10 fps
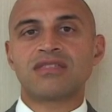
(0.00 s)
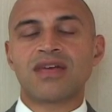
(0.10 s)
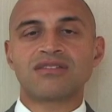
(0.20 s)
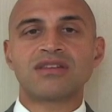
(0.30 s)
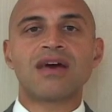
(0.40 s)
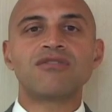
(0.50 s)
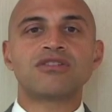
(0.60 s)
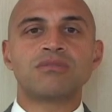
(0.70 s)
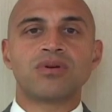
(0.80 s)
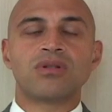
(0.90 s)
Now, it's
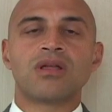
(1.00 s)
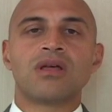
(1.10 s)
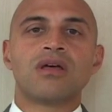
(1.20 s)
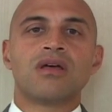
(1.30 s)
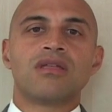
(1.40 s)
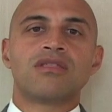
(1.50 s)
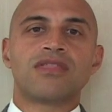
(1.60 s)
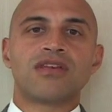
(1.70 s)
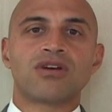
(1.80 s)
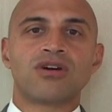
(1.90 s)
inevitable that
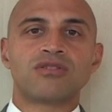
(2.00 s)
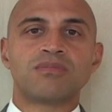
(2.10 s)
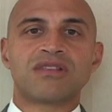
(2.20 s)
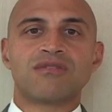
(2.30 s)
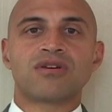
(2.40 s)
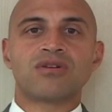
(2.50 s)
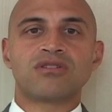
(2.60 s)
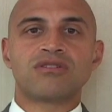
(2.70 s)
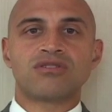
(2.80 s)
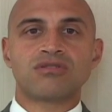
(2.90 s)
there's going to be
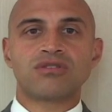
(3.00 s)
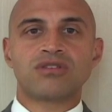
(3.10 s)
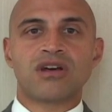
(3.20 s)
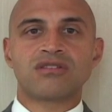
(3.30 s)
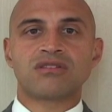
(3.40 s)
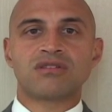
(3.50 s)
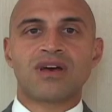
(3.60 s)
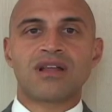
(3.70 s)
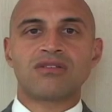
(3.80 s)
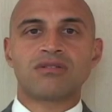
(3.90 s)
difficulties in scrutinising
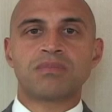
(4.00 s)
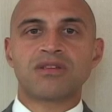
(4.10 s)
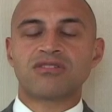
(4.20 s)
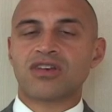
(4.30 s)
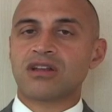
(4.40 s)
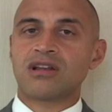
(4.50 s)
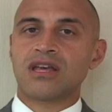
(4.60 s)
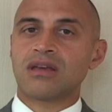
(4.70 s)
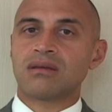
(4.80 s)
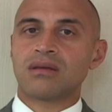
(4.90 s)
surveillance, but
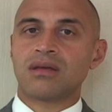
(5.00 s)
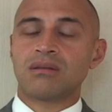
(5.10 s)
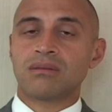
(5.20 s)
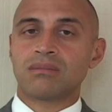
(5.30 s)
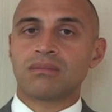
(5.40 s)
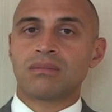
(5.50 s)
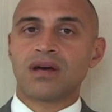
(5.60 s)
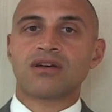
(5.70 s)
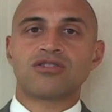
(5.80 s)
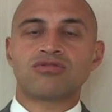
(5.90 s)
certainly in
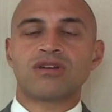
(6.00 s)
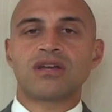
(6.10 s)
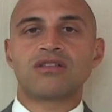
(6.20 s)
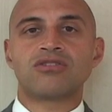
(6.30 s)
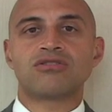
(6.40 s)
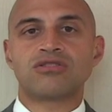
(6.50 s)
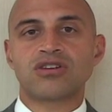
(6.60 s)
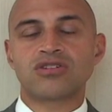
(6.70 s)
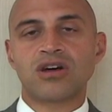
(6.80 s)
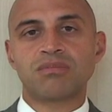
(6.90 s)
my country, in the
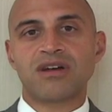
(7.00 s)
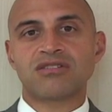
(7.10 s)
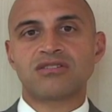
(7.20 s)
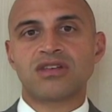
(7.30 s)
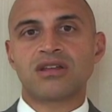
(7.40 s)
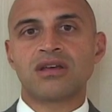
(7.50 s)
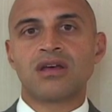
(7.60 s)
jurisdiction I practice in,